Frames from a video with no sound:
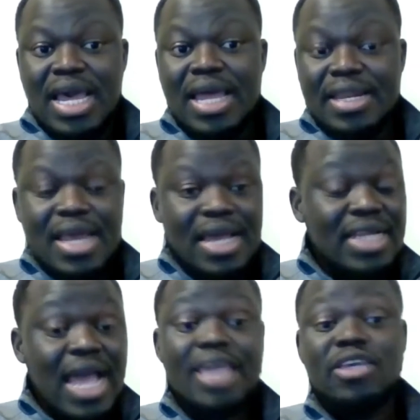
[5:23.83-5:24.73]
are
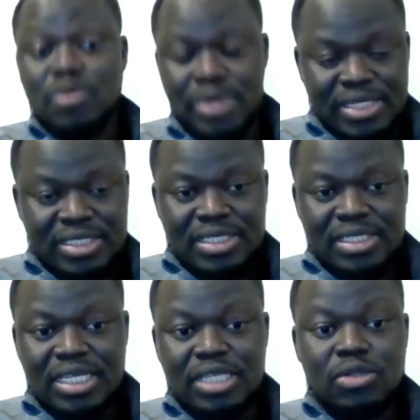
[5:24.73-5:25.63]
not accurate.
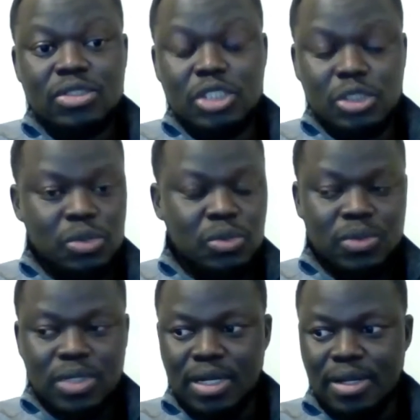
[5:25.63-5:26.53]
They don't
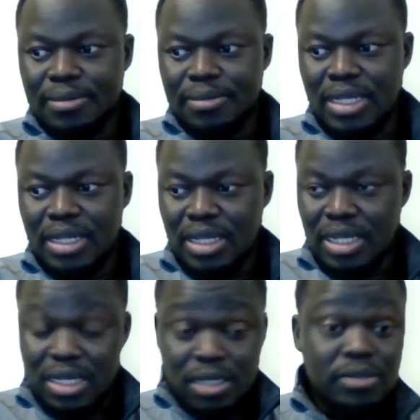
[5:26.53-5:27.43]
do
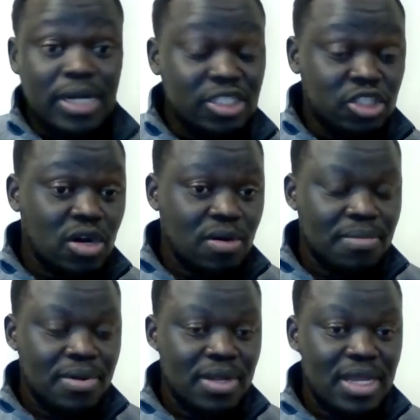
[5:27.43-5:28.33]
a great
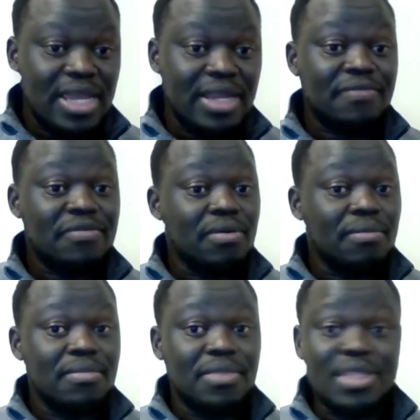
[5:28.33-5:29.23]
job. And
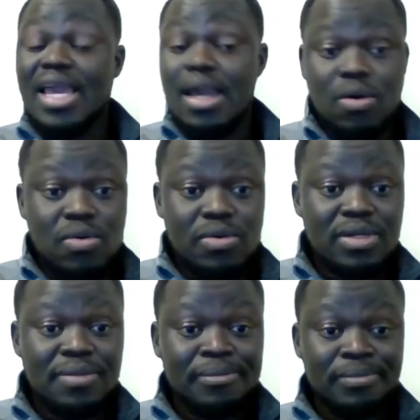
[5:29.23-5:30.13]
from there
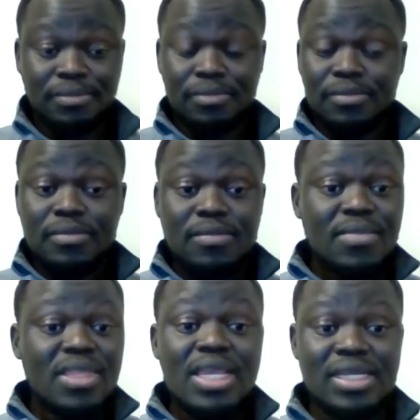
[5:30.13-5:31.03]
on,
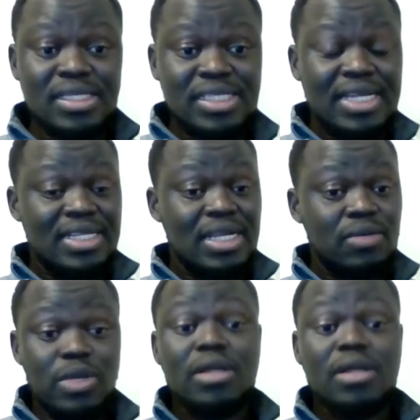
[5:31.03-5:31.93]
he decided
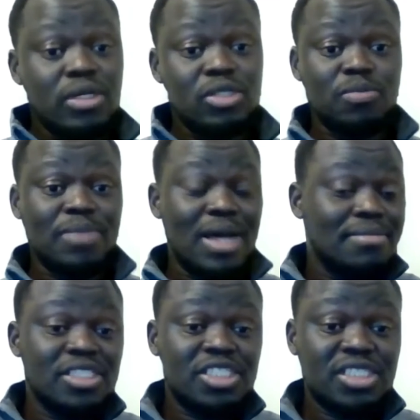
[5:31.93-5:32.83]
that we are not going to
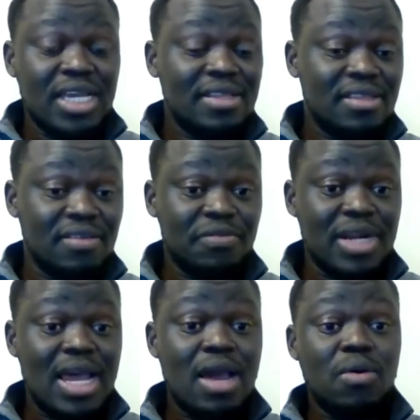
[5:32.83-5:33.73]
publish anything
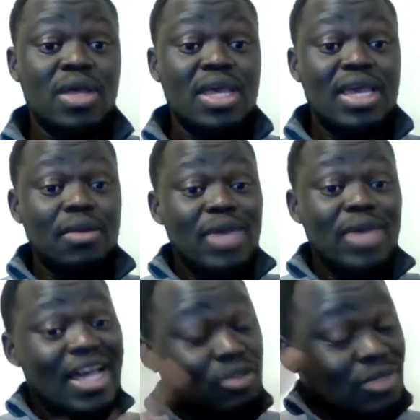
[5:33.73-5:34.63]
for now. And we
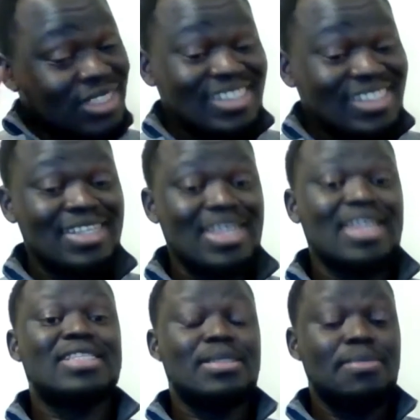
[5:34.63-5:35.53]
had to
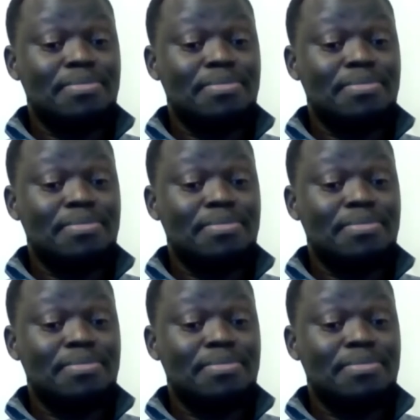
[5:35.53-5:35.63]
designate